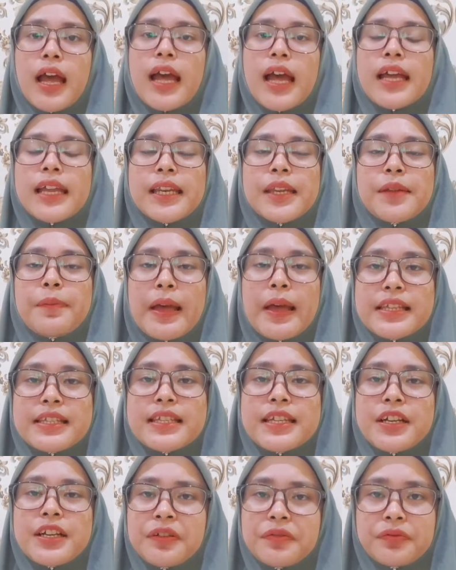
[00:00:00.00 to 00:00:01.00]

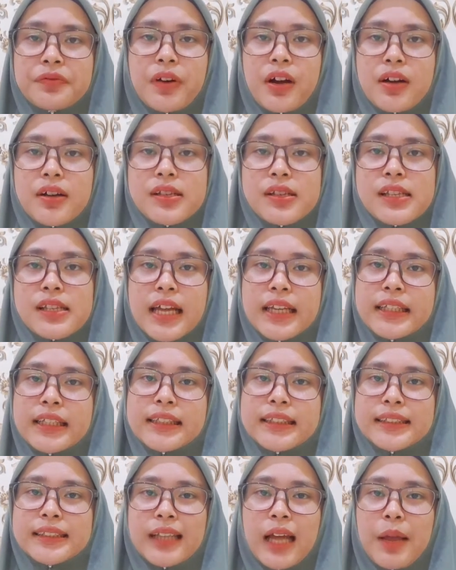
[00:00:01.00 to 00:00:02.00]
Debenture falls under
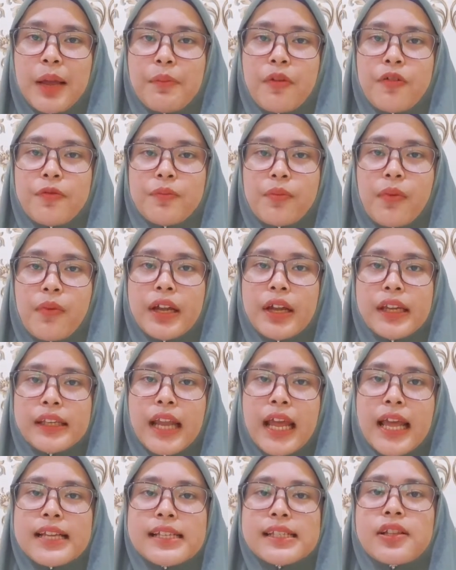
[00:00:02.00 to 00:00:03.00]
a type of bond
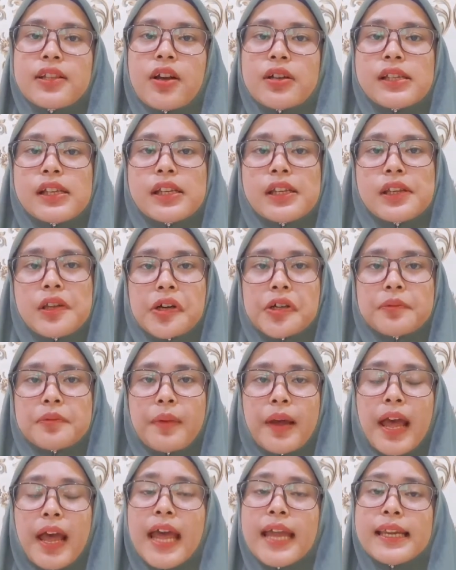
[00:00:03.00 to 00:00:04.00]
that is not secured
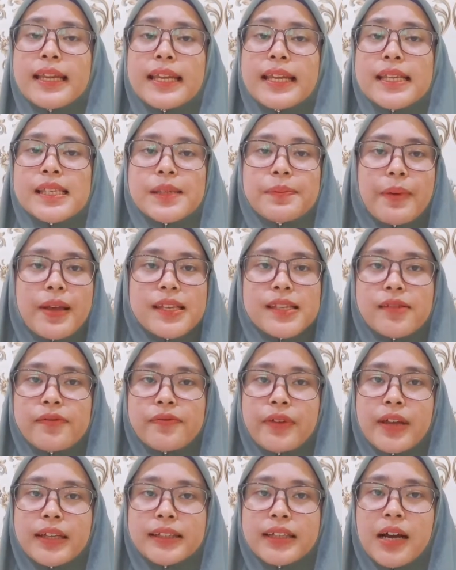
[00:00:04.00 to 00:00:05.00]
by any
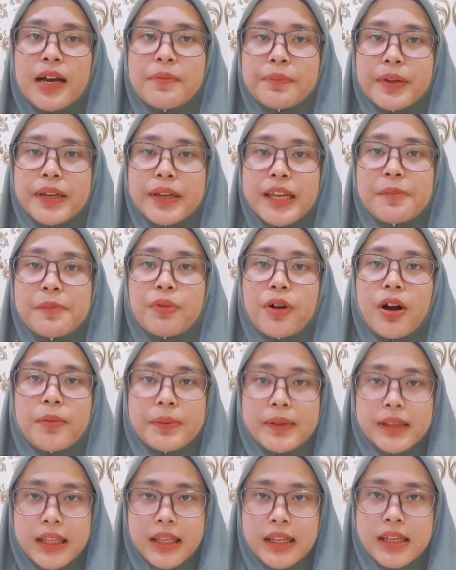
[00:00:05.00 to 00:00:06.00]
specific company
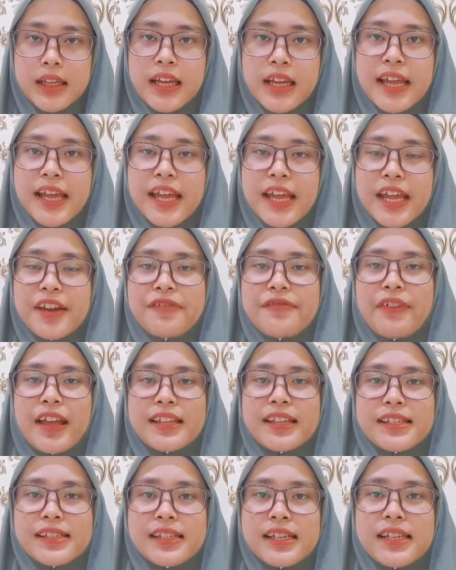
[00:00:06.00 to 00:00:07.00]
property.
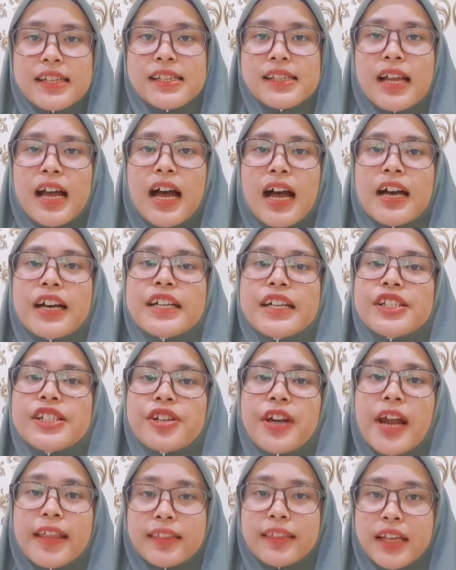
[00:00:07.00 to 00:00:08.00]
Investors are
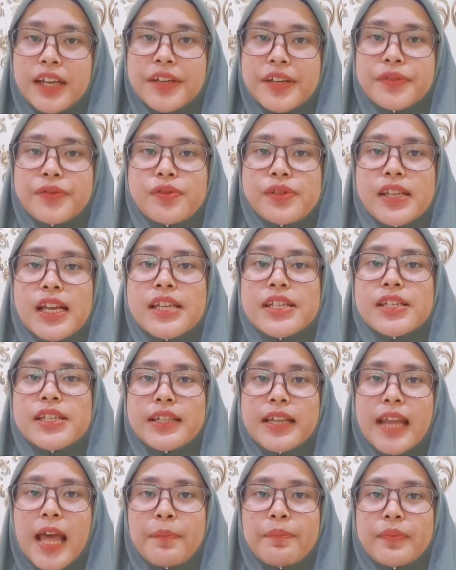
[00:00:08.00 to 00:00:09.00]
attracted to
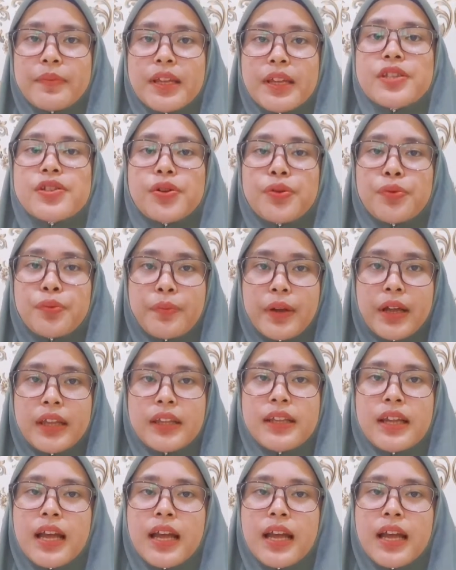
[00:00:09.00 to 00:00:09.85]
such debt instrument